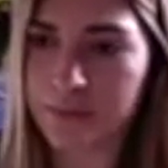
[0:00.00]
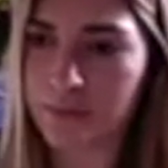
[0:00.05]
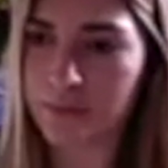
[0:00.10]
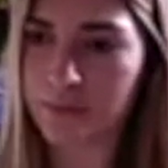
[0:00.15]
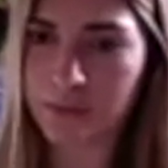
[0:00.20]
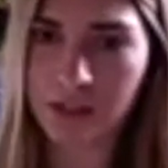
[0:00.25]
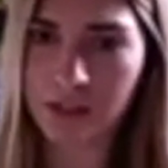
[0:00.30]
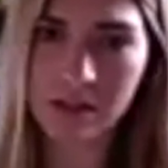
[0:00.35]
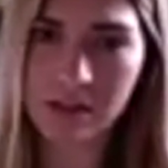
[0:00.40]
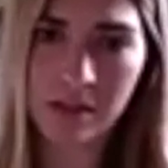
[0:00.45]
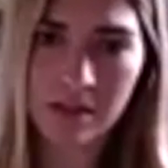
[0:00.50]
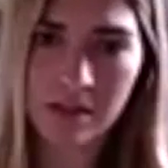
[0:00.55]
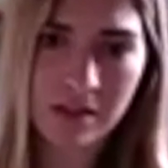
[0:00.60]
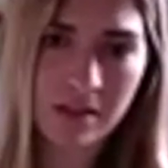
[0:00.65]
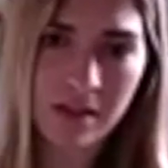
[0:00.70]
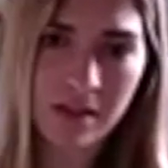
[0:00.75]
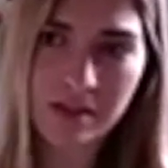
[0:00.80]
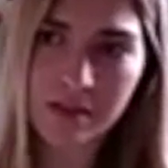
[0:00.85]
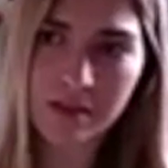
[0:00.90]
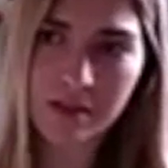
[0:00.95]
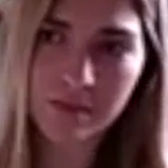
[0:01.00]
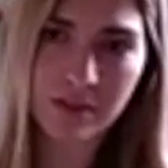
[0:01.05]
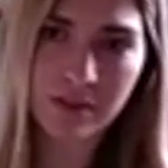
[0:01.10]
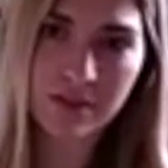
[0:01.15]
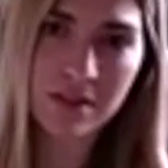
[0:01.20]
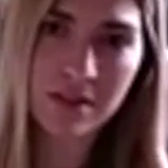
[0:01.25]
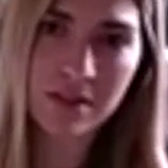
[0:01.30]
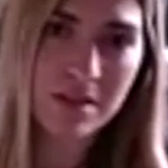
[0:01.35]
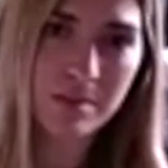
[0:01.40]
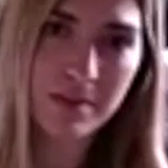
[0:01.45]
citizens'
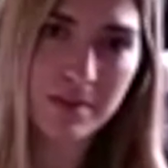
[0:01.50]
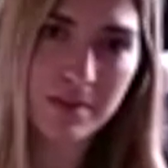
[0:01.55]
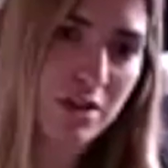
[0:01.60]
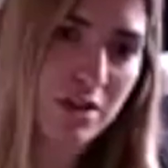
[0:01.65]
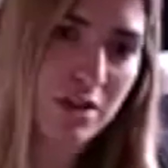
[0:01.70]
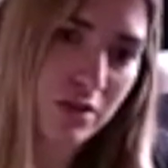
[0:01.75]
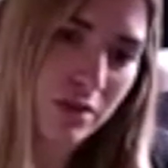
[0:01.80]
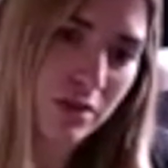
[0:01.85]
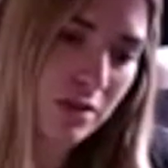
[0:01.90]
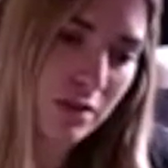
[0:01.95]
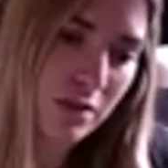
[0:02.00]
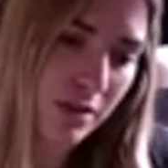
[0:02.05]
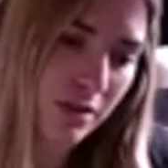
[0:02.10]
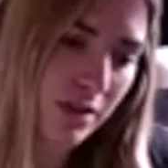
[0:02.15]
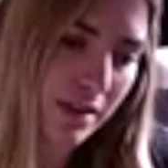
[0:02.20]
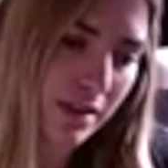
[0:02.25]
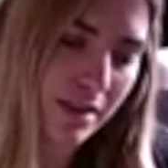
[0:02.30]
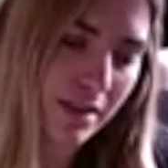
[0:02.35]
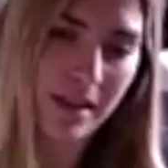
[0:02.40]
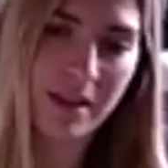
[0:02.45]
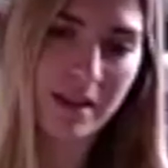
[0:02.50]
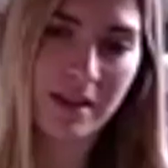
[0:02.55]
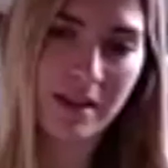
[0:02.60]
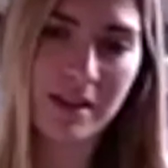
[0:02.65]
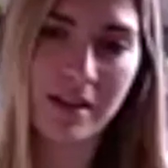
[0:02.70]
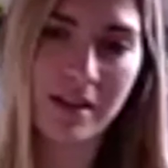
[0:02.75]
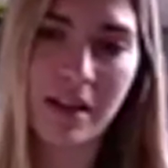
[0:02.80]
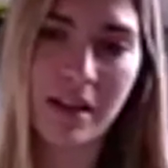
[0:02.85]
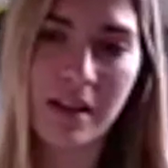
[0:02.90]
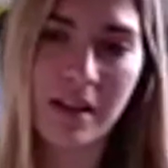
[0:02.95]
participation, so that they
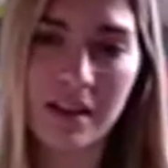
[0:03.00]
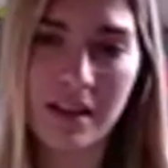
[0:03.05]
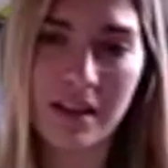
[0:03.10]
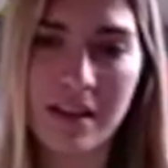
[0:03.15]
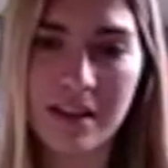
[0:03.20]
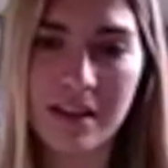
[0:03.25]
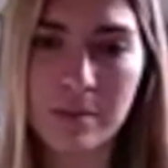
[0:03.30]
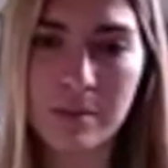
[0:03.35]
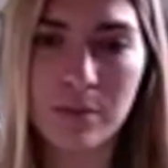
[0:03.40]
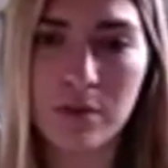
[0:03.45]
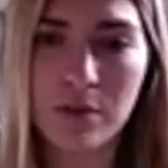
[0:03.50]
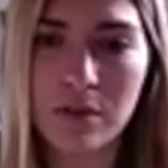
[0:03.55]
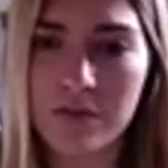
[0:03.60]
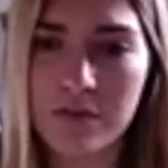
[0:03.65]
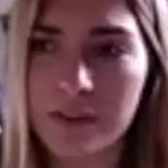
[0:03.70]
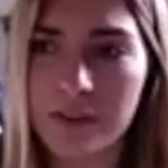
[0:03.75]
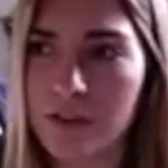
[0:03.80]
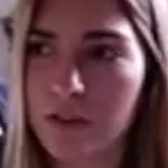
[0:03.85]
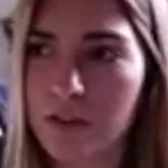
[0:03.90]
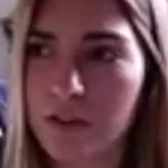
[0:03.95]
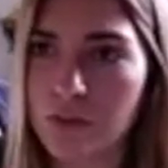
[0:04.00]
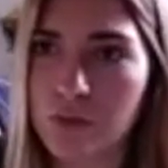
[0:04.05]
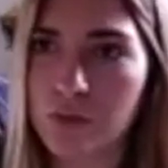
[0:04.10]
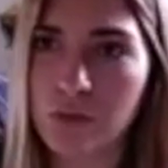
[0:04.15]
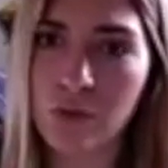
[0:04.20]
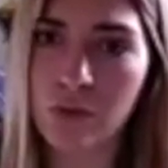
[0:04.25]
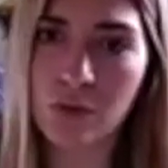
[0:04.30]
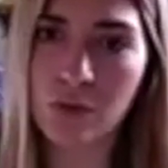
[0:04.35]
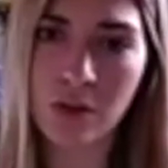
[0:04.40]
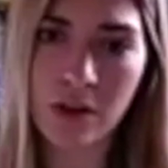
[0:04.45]
can get involved
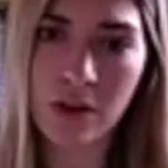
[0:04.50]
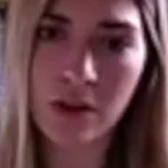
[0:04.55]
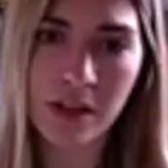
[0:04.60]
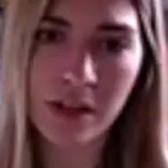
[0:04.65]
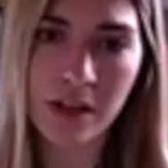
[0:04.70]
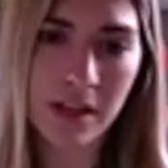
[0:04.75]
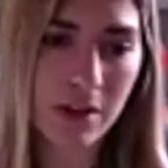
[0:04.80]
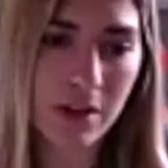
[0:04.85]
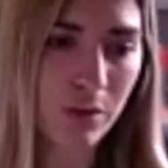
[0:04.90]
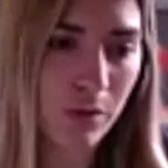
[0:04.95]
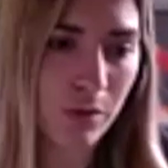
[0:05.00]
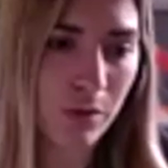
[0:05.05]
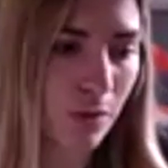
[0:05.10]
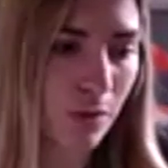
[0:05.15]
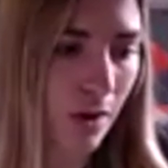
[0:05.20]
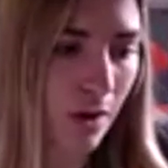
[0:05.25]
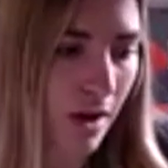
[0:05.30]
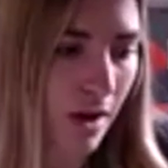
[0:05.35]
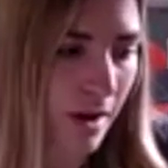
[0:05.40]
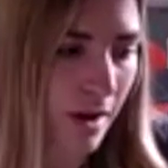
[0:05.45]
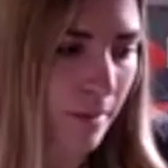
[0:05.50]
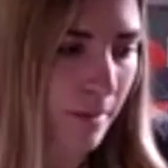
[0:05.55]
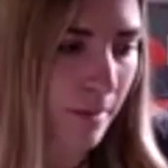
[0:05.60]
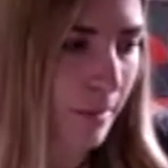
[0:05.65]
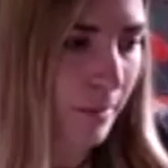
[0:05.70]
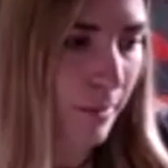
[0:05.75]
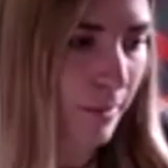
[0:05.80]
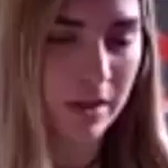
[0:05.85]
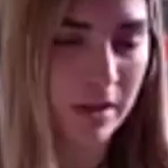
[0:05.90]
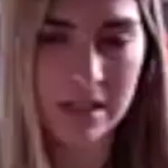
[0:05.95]
into EU
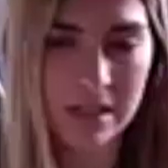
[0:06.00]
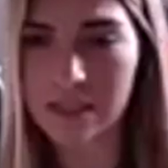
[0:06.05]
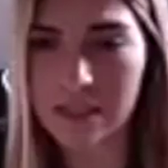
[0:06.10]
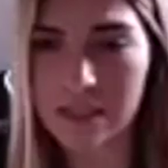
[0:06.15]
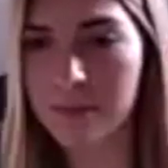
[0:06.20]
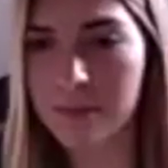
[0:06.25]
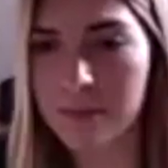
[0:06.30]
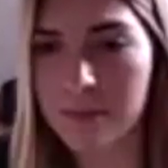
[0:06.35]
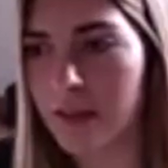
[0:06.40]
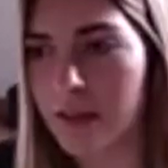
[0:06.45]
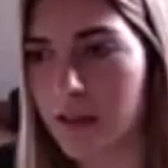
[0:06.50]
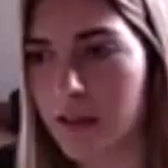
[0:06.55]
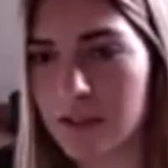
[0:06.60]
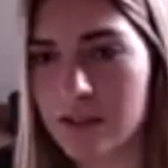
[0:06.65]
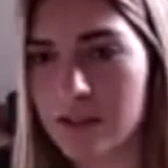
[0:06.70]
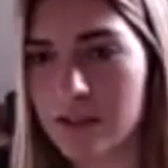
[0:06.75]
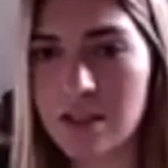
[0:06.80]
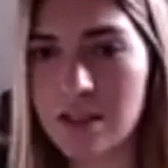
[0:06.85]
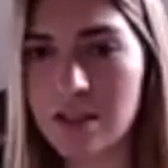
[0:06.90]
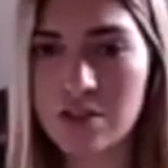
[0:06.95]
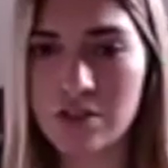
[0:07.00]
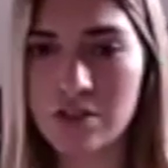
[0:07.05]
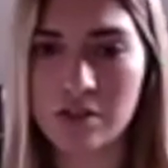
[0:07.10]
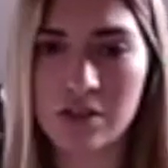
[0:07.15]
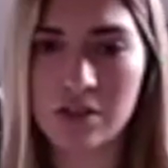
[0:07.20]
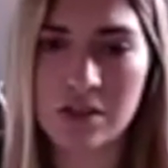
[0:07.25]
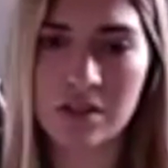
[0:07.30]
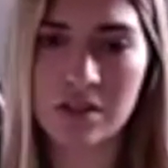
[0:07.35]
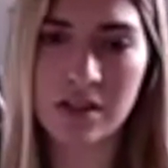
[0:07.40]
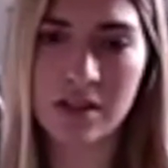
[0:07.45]
policy making
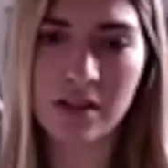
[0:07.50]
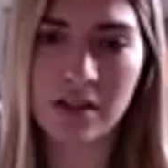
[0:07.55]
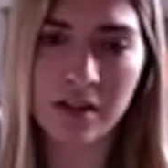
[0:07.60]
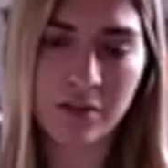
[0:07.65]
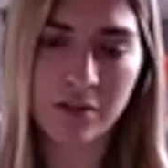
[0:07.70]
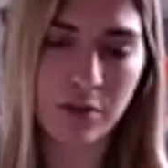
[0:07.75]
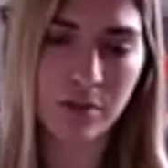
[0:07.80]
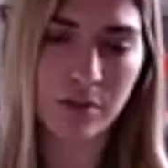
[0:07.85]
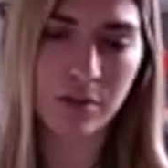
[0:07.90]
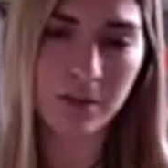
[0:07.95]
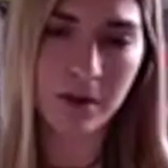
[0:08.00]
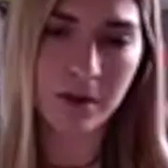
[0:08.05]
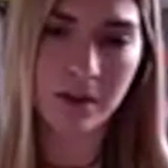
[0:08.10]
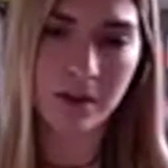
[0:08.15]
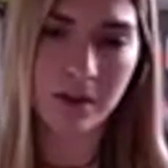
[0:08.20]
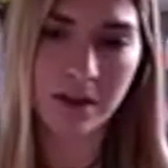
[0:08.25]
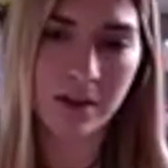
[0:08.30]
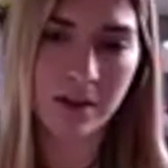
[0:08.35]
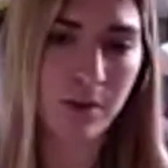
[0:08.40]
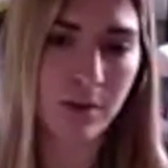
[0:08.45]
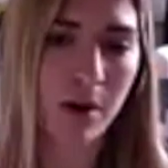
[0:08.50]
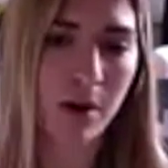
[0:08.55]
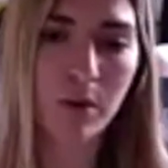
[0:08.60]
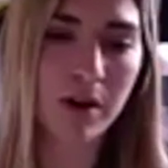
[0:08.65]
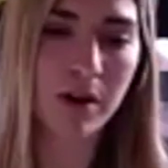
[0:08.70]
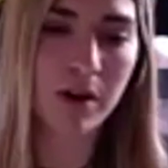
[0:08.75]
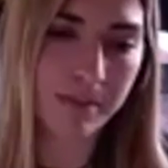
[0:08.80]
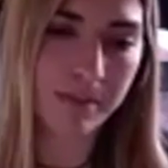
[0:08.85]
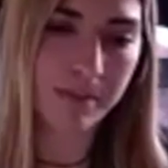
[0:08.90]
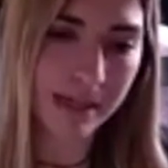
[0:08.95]
decisions in a
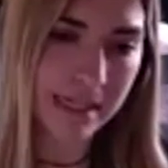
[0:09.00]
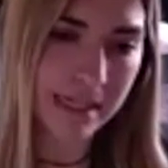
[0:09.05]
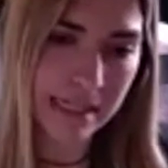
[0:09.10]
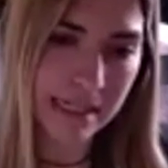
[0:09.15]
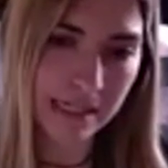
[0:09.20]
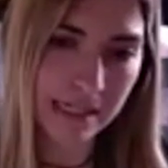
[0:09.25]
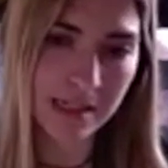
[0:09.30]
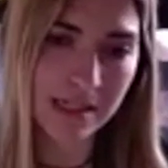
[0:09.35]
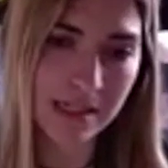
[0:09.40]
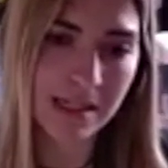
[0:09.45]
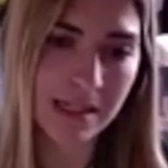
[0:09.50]
regular basis.